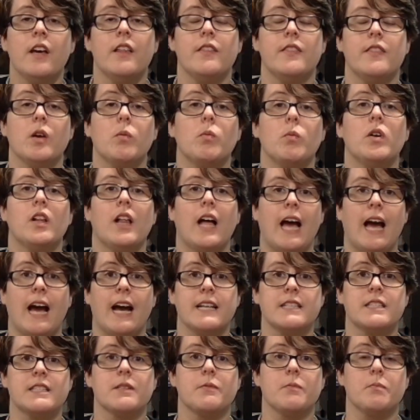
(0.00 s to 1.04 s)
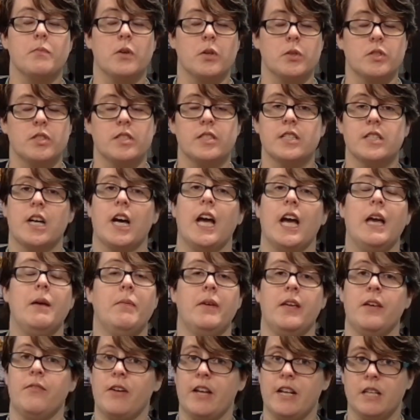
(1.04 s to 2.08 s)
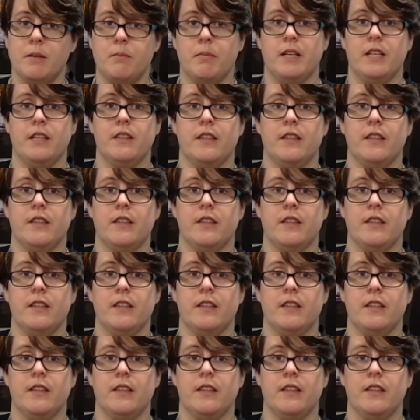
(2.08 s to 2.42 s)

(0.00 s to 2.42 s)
They will ask most of the time if anybody